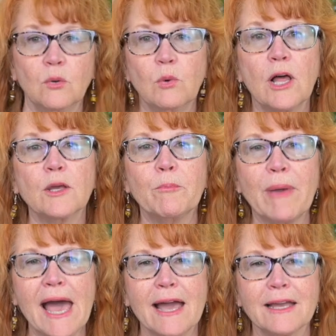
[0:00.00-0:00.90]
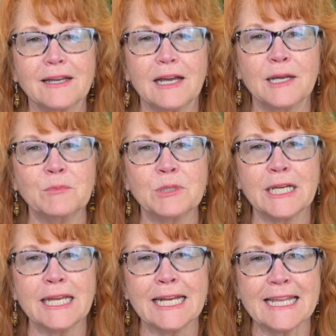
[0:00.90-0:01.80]
Welcome back. I'm
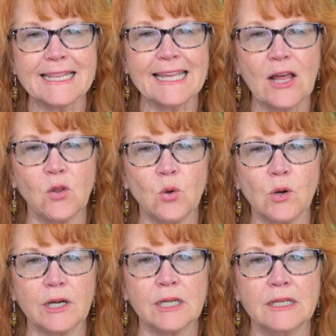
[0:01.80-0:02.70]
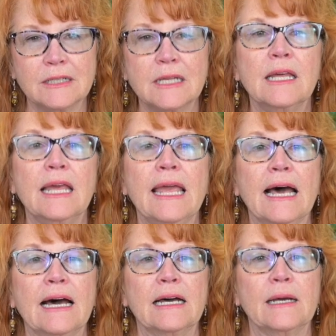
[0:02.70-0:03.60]
Diana Scalhorn.
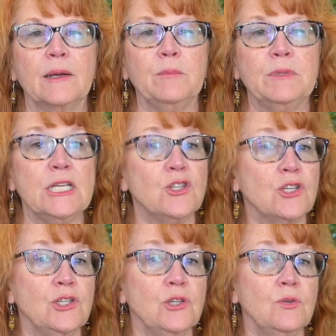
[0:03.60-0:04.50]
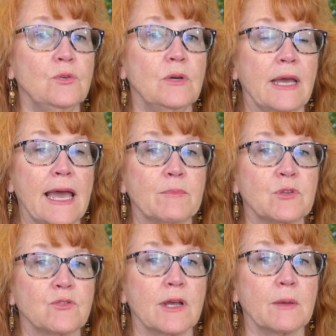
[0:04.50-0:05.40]
I'm teaching you
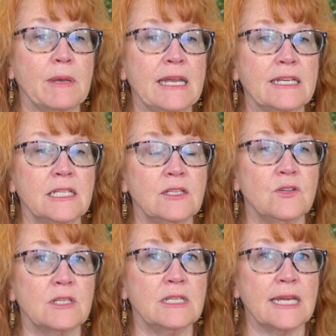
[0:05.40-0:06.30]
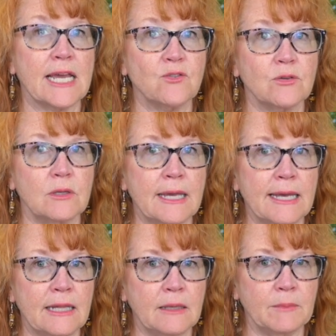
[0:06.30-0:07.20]
abstract painting using natural
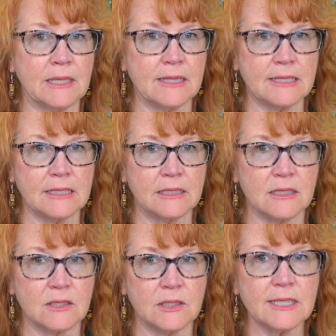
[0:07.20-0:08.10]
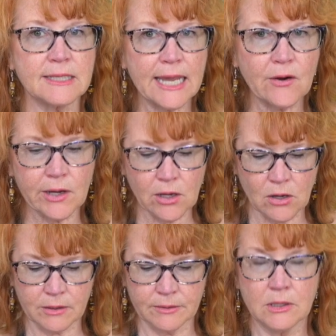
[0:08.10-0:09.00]
elements. So let's carry
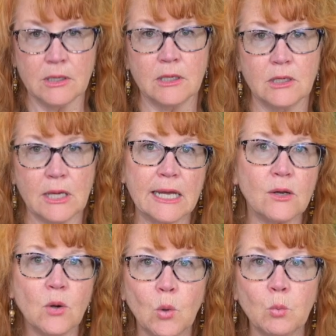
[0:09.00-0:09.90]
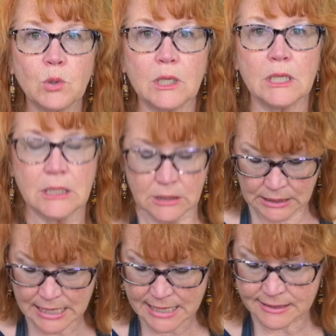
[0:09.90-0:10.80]
on. You had homework
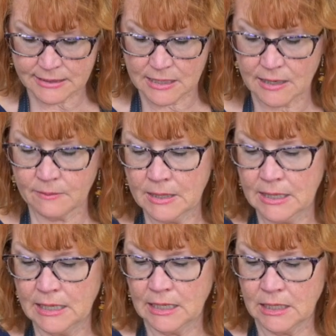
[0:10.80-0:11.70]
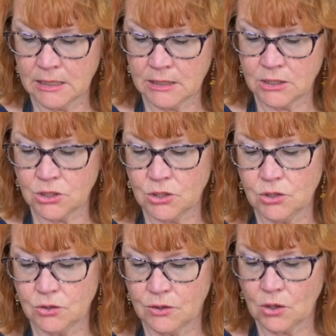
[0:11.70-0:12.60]
last time, and
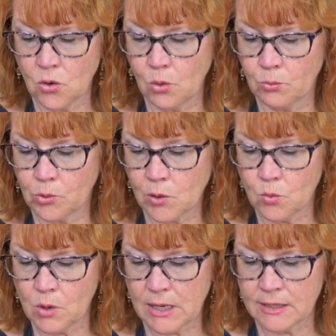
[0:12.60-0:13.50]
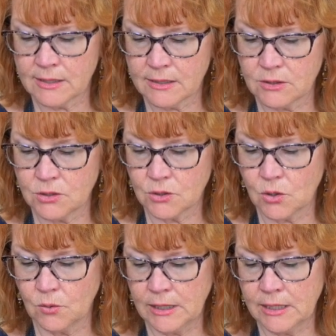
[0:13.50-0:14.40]
the homework was to
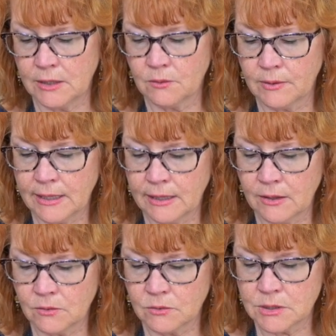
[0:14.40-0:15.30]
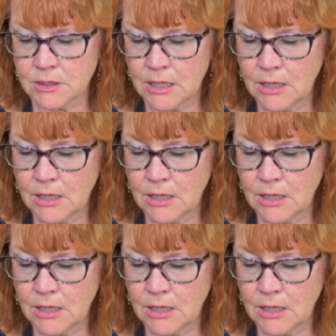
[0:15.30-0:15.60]
go in around